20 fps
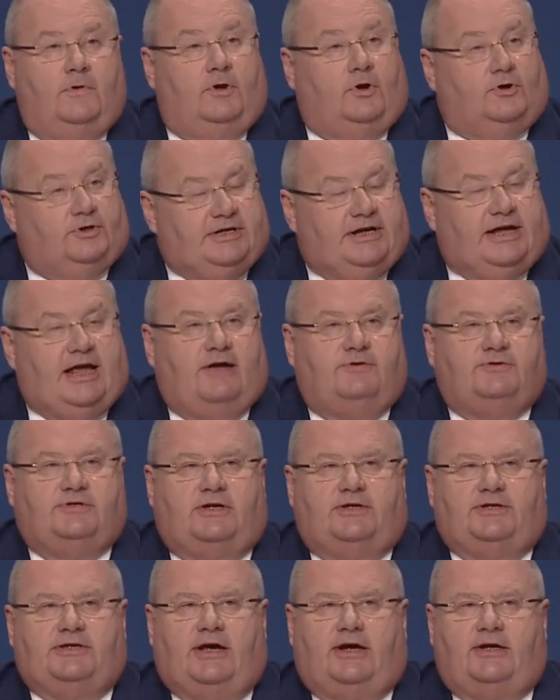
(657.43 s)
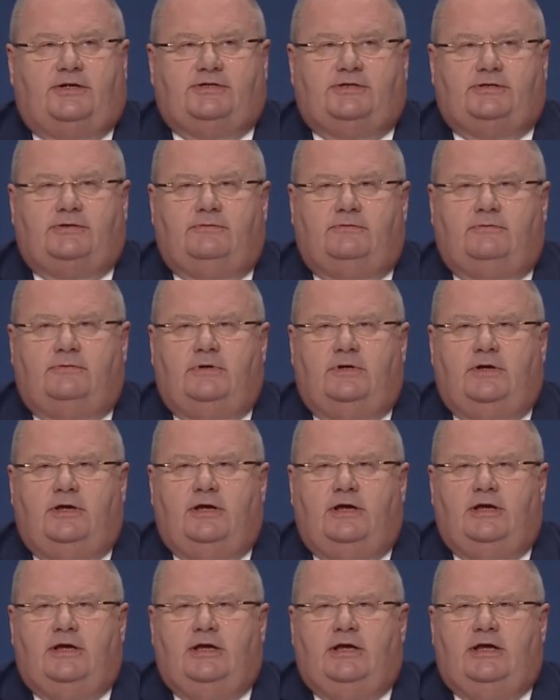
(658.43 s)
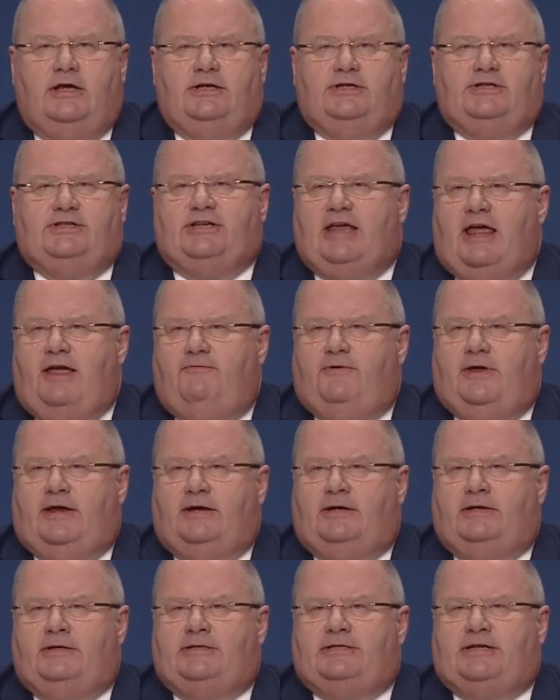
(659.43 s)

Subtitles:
Cutting council tax, saving